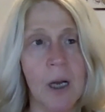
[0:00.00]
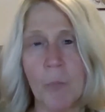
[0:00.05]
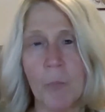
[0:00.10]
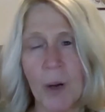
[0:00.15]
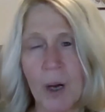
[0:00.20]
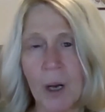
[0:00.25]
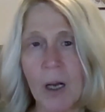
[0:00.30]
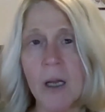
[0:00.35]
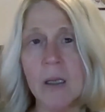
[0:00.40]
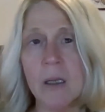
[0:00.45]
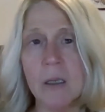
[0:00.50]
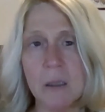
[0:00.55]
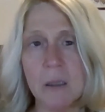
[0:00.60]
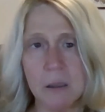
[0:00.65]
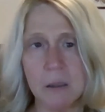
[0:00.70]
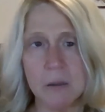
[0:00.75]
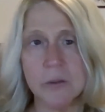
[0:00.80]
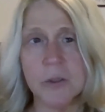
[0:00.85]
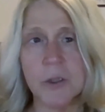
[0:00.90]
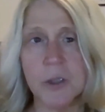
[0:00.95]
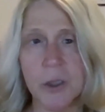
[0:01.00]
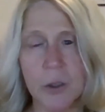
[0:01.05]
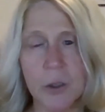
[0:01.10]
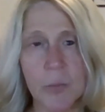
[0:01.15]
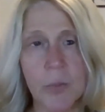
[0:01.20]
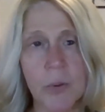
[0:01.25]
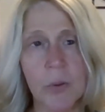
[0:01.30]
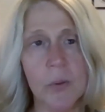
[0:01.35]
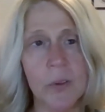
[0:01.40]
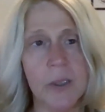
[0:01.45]
But to
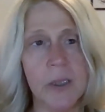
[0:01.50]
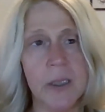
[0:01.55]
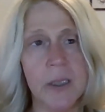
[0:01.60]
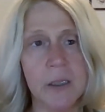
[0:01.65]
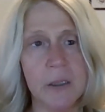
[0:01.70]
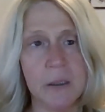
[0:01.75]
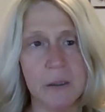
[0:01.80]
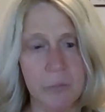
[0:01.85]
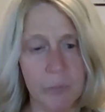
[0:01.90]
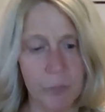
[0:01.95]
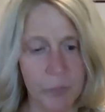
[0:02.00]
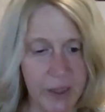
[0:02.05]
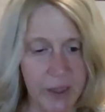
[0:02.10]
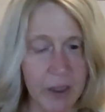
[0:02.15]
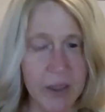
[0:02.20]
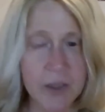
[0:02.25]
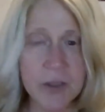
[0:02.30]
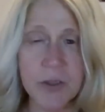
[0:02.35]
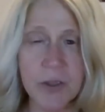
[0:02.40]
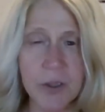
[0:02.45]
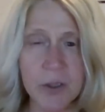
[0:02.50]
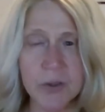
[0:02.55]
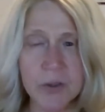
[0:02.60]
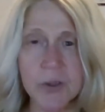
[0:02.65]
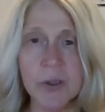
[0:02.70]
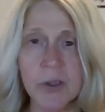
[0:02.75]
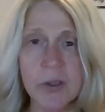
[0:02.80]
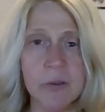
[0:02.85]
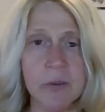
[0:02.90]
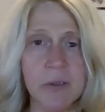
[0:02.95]
your point, because they're
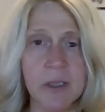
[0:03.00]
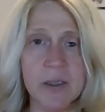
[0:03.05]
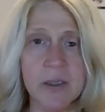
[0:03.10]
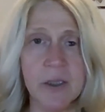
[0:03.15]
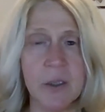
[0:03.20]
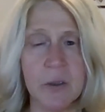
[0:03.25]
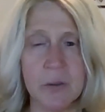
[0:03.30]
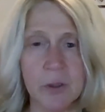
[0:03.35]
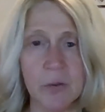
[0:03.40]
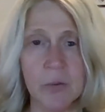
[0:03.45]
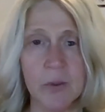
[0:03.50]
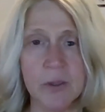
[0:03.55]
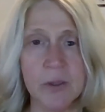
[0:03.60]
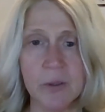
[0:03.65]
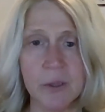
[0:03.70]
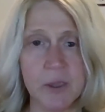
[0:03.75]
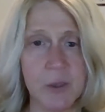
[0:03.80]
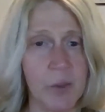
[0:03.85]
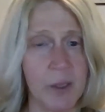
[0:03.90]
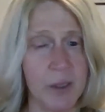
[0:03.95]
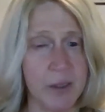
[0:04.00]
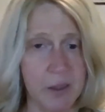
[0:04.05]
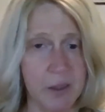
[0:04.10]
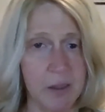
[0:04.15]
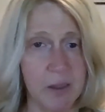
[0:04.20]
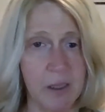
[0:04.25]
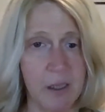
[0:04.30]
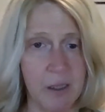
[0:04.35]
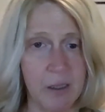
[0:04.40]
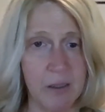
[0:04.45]
new, they don't know what to expect.
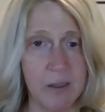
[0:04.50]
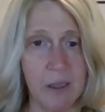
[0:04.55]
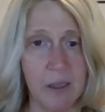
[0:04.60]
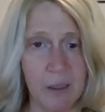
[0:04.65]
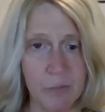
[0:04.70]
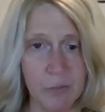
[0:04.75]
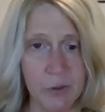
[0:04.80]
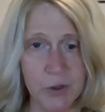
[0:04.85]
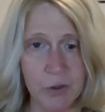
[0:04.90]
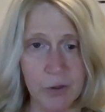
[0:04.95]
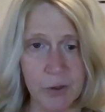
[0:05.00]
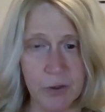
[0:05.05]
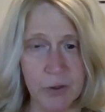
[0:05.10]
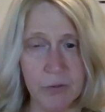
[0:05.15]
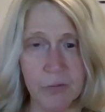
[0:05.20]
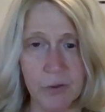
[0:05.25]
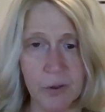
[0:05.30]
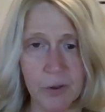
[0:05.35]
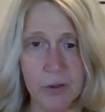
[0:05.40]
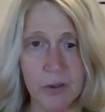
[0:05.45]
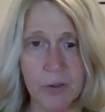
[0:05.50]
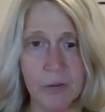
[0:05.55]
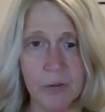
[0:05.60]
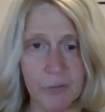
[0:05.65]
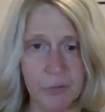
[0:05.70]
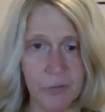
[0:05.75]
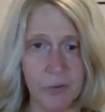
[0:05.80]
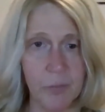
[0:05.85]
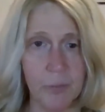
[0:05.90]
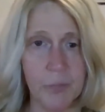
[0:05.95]
And I'm sure you've heard
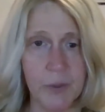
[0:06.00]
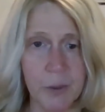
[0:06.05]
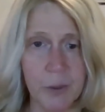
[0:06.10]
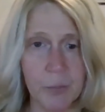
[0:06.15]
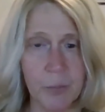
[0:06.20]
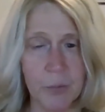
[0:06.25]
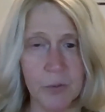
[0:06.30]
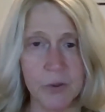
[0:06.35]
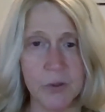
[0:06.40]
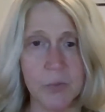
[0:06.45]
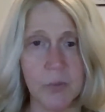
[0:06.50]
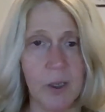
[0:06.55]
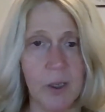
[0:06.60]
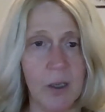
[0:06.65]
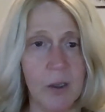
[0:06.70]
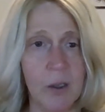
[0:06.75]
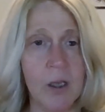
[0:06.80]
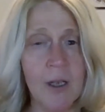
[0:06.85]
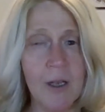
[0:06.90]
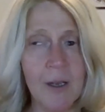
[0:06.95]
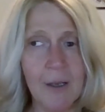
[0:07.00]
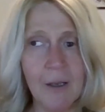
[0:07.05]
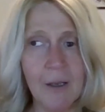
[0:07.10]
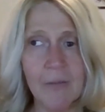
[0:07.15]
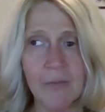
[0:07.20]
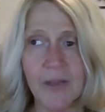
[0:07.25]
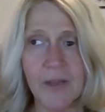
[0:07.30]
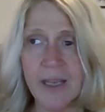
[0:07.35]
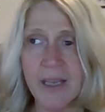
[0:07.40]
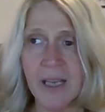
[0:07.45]
it from people as well.
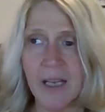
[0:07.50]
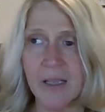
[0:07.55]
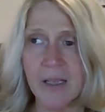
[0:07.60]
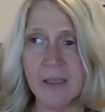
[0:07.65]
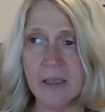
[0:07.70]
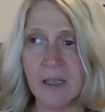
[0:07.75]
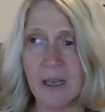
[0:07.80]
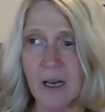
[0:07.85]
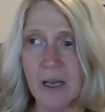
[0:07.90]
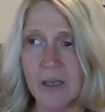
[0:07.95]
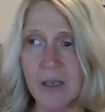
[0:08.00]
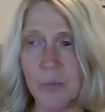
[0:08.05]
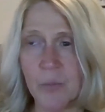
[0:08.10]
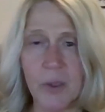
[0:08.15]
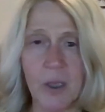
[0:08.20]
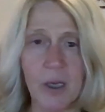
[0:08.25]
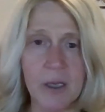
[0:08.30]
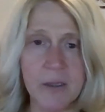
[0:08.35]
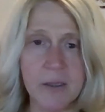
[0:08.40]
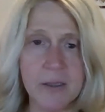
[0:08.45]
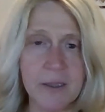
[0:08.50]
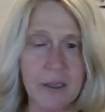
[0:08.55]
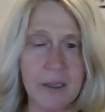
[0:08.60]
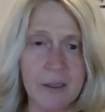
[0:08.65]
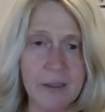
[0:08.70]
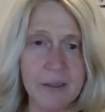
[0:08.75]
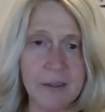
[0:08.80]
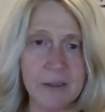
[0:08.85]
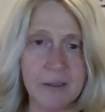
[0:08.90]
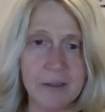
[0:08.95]
They get kind of
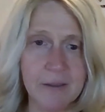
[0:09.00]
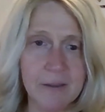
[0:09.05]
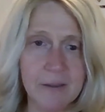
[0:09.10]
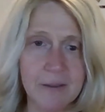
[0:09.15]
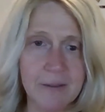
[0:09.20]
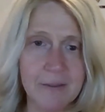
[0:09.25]
blindsided